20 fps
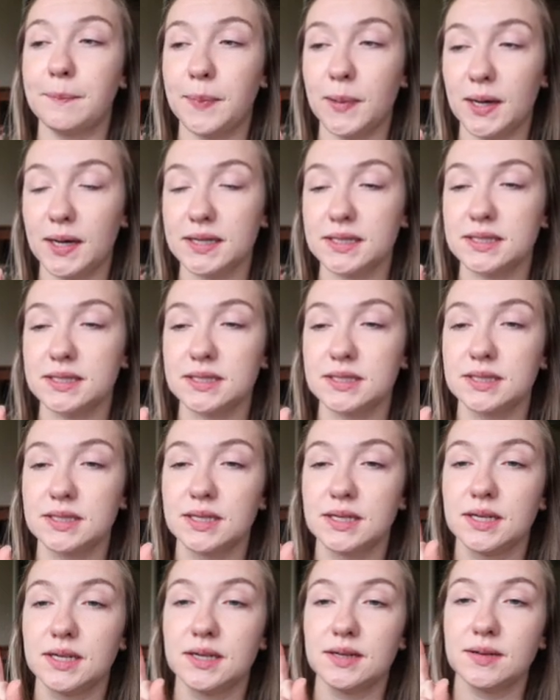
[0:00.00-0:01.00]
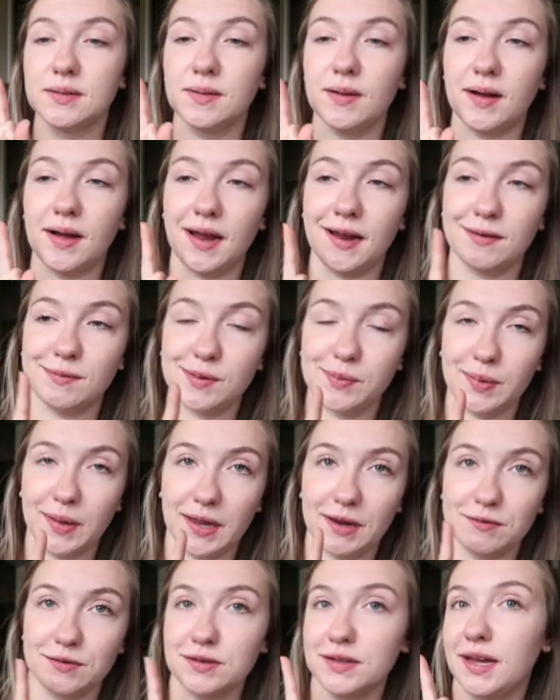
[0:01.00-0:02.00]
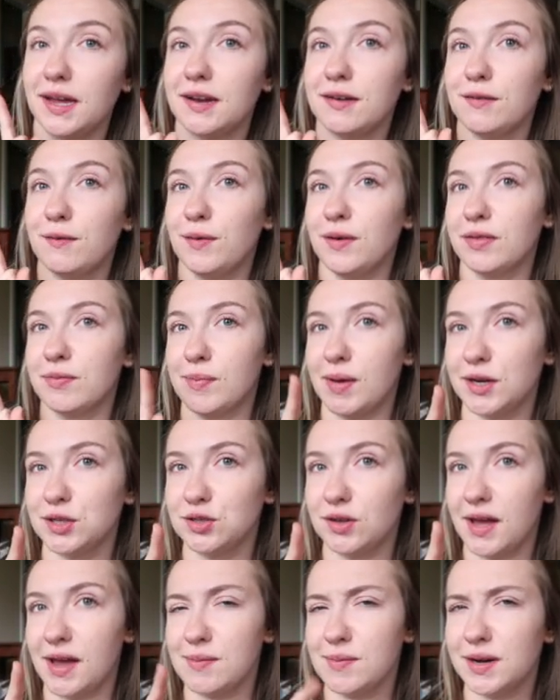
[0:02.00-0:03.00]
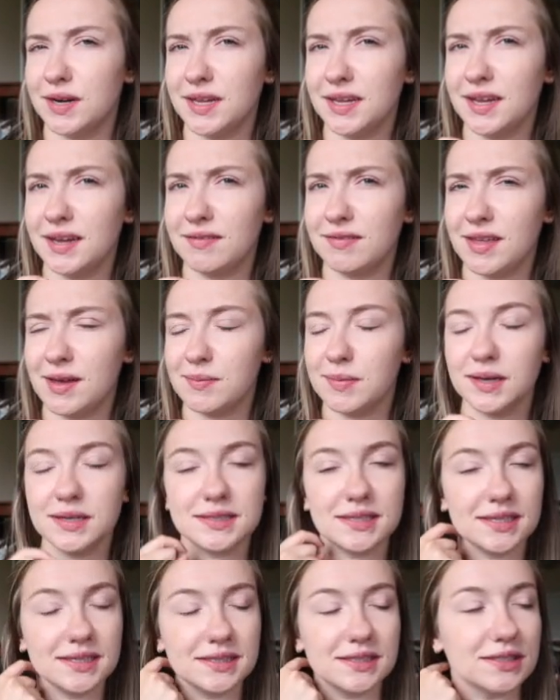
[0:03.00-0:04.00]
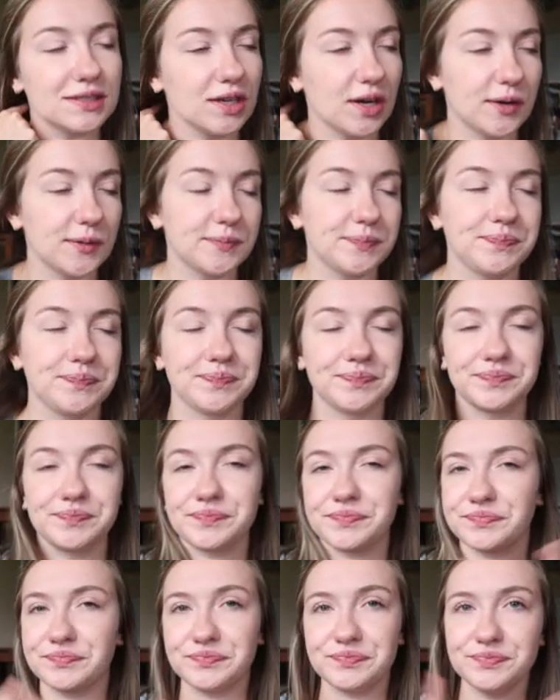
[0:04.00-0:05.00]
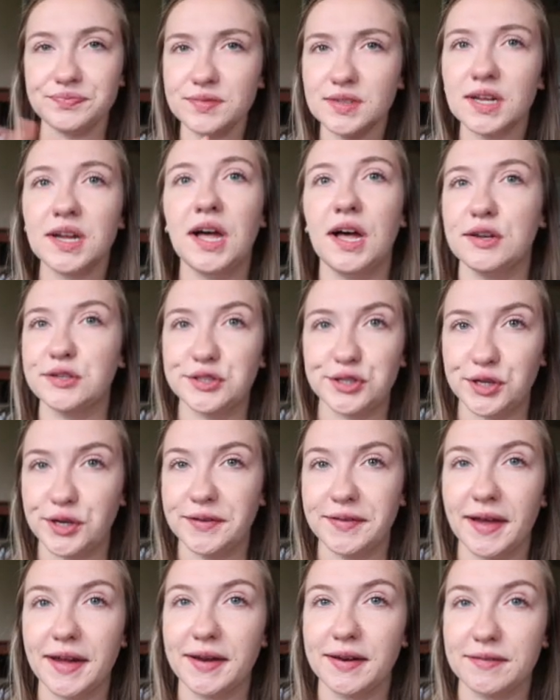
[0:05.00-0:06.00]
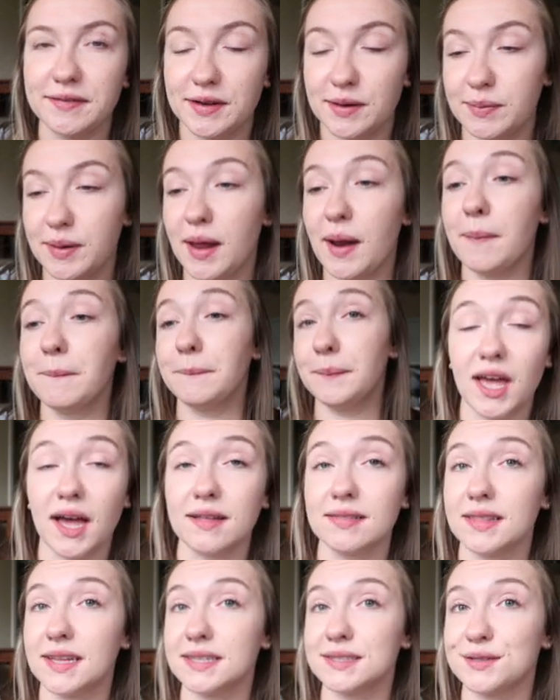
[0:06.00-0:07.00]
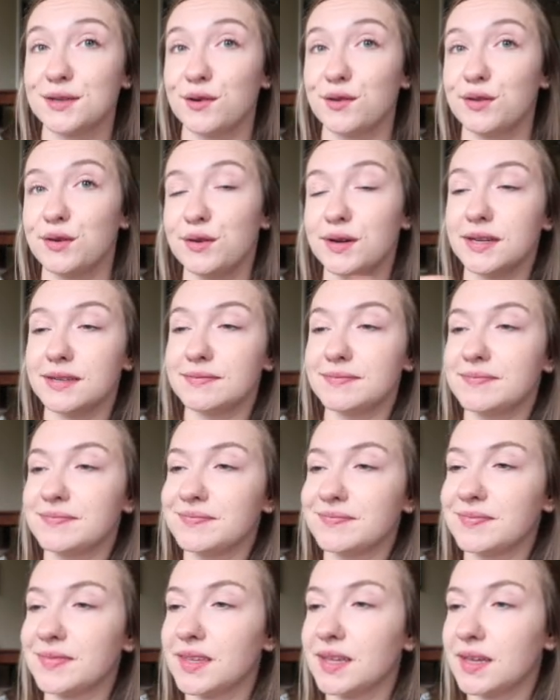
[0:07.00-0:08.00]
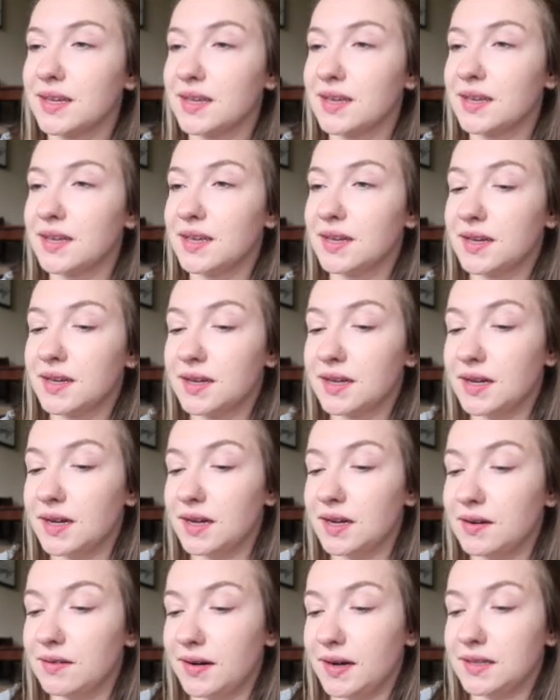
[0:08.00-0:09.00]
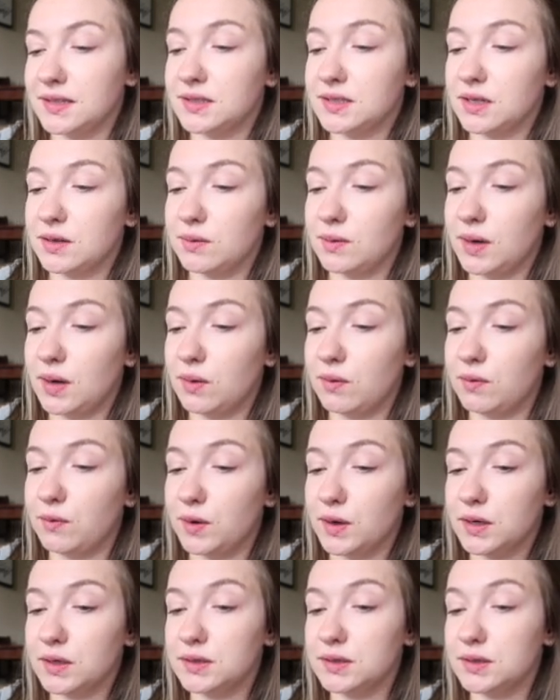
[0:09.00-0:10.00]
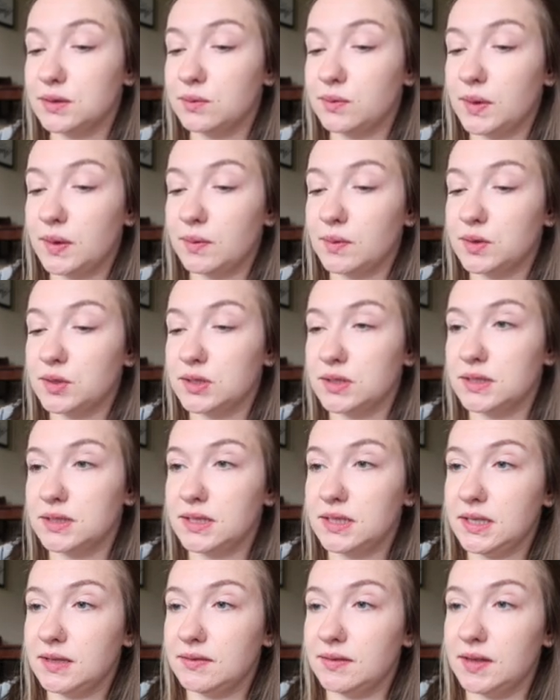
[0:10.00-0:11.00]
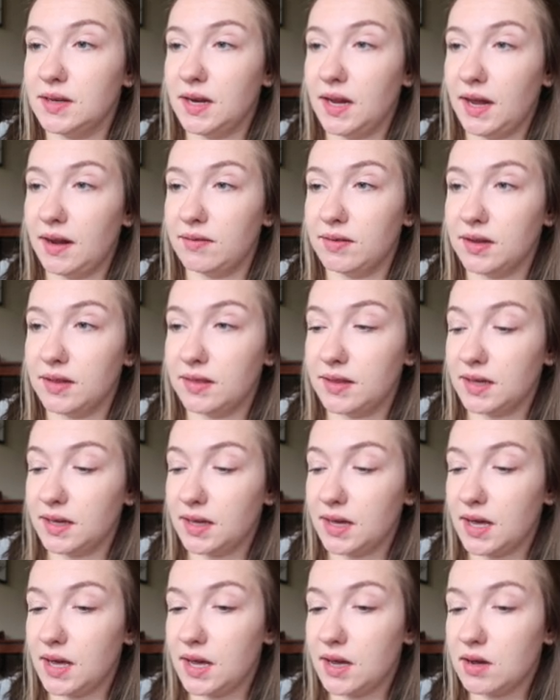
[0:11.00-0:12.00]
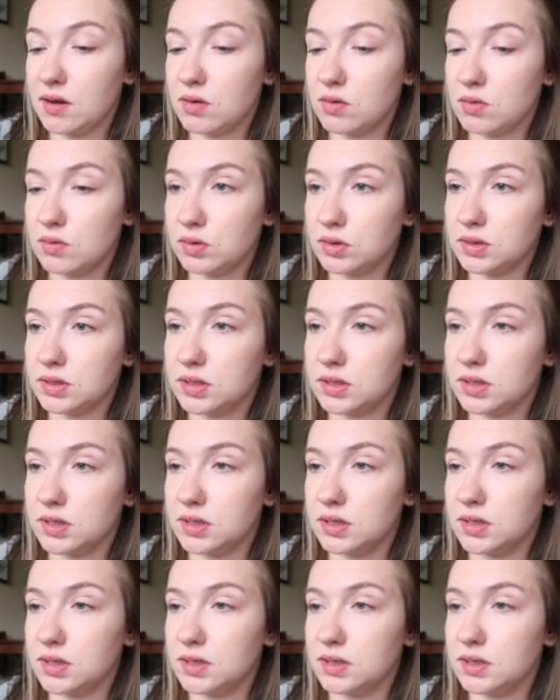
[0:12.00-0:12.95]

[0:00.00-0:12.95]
but I will be paying for that with my July money, if that makes sense. So I'll show you that in a little bit. Yeah, let's go through it. All right, so first we will just even everything out.